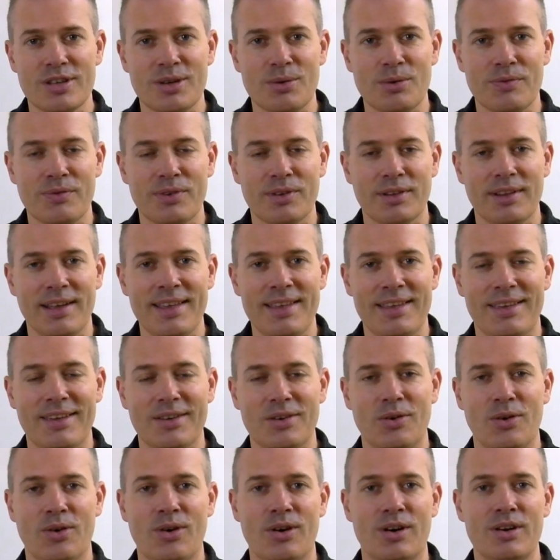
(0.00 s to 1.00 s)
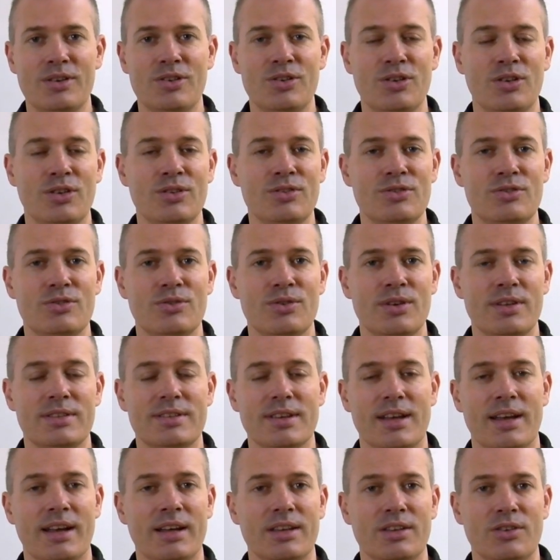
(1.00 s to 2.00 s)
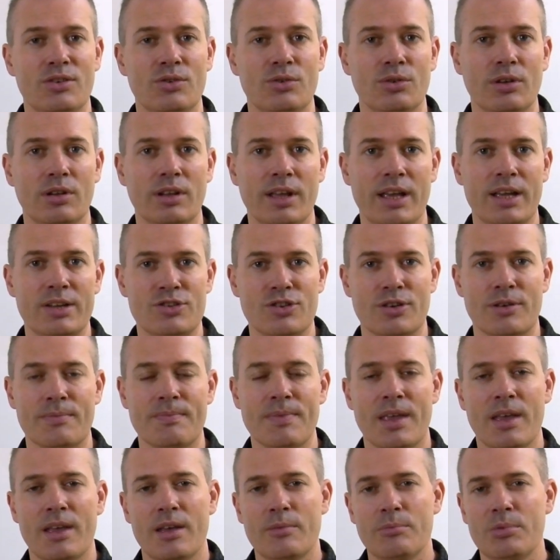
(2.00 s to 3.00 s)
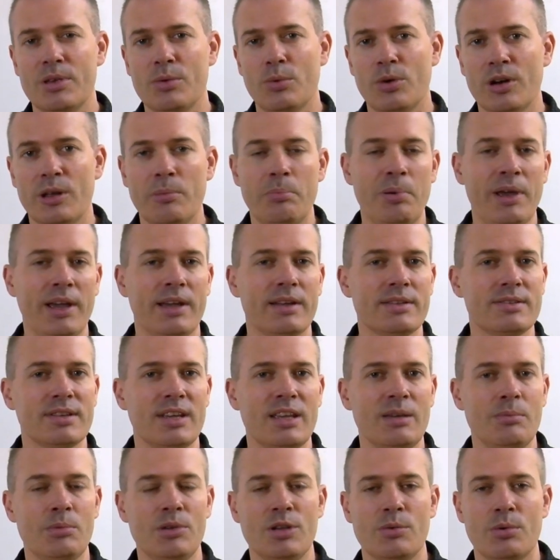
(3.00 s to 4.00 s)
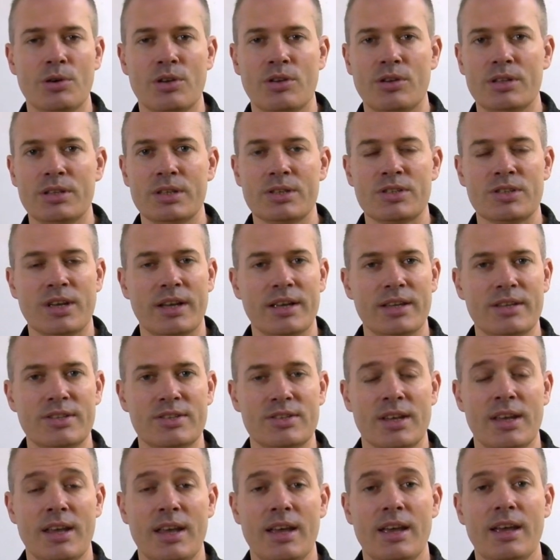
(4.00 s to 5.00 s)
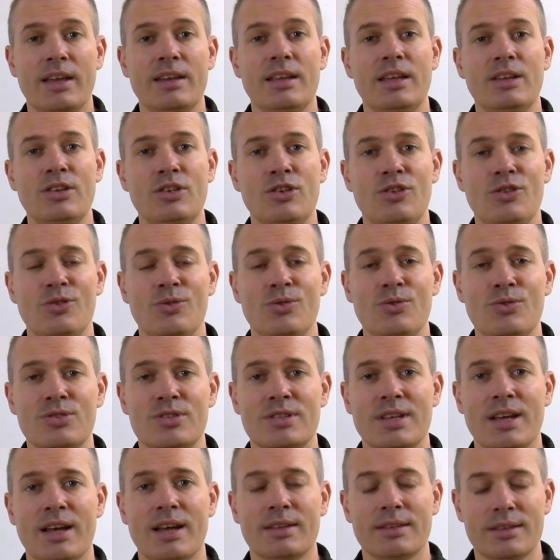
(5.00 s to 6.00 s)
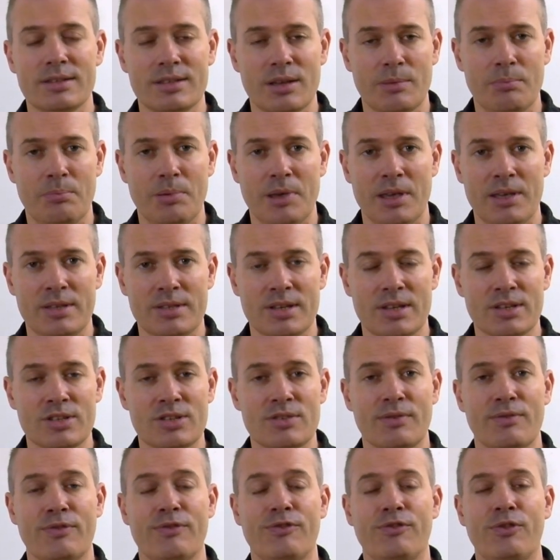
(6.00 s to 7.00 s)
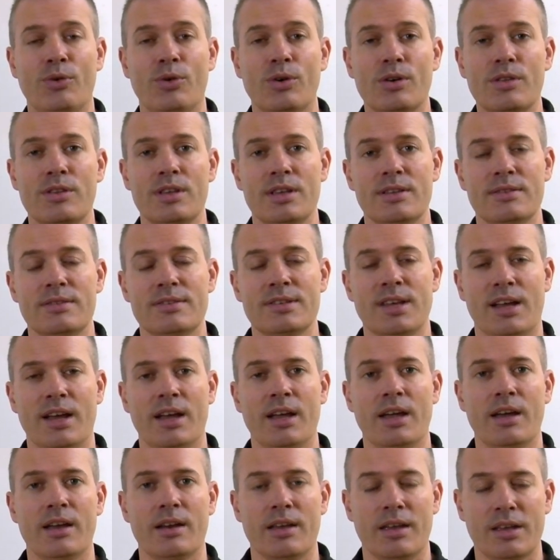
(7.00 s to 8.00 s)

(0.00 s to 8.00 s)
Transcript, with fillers: now if you like, or you can do it at your leisure. But you want to pick a time when you were criticised and then use that as a basis for the entire